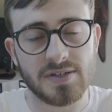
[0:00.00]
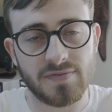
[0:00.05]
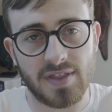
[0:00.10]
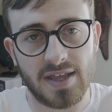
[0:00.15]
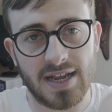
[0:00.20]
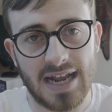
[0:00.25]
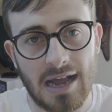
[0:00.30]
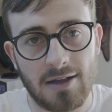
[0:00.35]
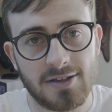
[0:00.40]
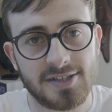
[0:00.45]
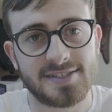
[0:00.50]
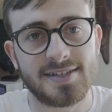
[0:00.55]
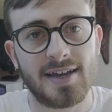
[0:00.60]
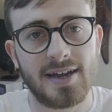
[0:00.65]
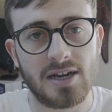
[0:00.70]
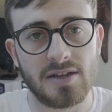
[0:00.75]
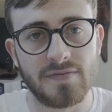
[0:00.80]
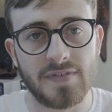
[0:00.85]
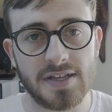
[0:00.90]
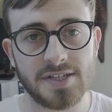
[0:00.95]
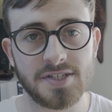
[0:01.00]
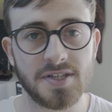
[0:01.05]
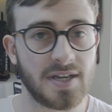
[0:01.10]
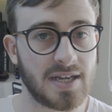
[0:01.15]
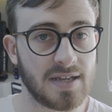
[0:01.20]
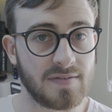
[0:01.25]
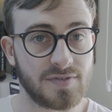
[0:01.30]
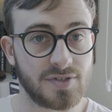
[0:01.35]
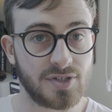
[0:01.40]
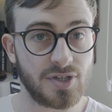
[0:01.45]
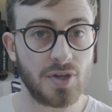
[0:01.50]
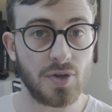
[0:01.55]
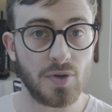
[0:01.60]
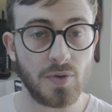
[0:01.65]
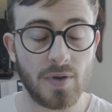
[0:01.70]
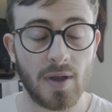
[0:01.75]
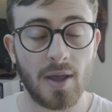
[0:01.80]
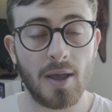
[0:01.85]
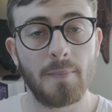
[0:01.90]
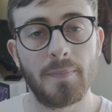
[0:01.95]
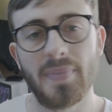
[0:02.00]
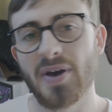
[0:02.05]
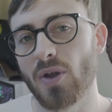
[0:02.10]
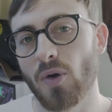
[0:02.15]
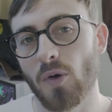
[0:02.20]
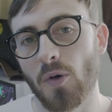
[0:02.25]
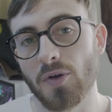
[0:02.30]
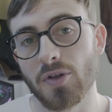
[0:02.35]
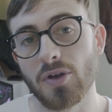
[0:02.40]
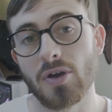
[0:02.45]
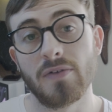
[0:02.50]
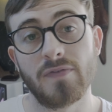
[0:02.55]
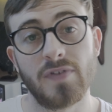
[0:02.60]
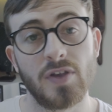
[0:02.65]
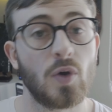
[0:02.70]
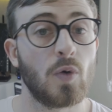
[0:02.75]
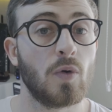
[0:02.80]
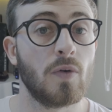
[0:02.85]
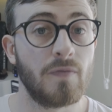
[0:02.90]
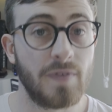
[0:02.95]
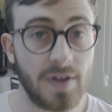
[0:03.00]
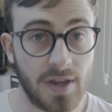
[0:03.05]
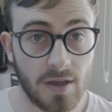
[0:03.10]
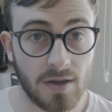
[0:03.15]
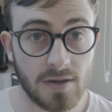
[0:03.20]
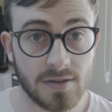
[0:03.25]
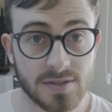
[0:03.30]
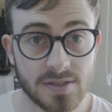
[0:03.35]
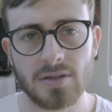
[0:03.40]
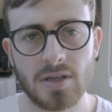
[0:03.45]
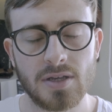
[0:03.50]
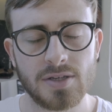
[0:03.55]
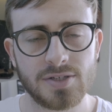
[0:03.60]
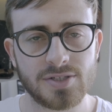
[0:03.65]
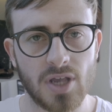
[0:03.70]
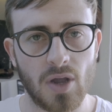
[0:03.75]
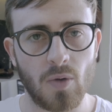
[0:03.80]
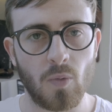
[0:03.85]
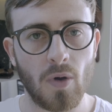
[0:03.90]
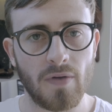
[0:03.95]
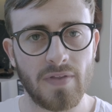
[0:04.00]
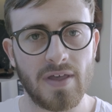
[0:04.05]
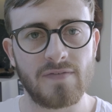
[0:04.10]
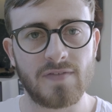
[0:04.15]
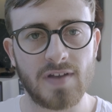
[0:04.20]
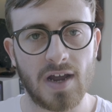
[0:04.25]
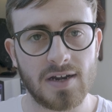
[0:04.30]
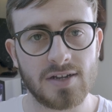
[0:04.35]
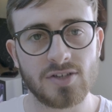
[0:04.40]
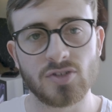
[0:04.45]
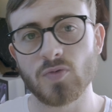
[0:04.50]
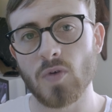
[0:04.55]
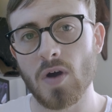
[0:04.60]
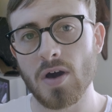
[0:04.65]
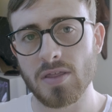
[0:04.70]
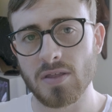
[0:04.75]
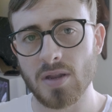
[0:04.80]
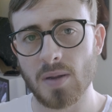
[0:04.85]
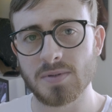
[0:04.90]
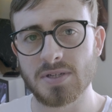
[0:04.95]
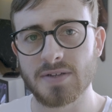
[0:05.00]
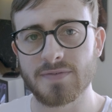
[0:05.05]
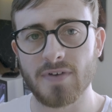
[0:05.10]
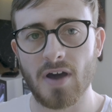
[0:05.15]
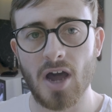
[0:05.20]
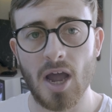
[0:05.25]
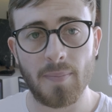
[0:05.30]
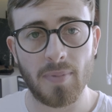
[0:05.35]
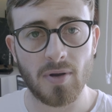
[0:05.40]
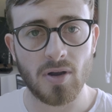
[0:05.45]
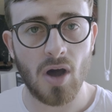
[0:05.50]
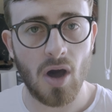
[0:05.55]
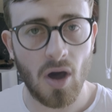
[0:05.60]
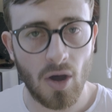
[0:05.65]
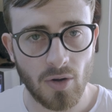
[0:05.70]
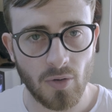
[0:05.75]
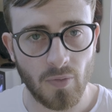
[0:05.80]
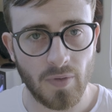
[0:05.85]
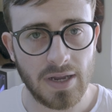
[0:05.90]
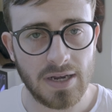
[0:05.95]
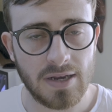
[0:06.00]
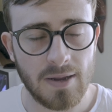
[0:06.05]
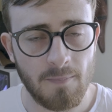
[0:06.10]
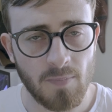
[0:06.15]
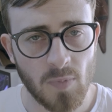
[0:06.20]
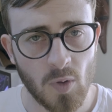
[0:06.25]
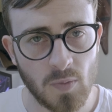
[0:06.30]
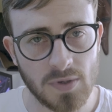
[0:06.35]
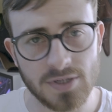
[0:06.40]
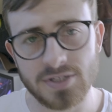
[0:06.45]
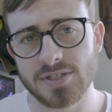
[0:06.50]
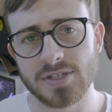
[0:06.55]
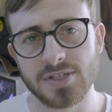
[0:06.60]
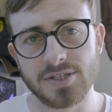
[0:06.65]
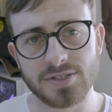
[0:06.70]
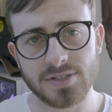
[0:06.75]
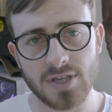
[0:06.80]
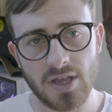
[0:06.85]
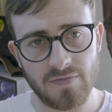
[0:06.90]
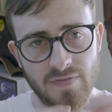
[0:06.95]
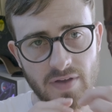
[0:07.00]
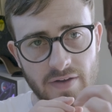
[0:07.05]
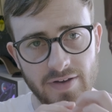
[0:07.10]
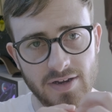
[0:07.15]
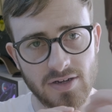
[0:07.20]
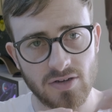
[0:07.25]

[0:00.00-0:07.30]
everything outside of it, so it gives you better audio for your videos. So what they've done is, rather than opting for hypercardioid, which is a very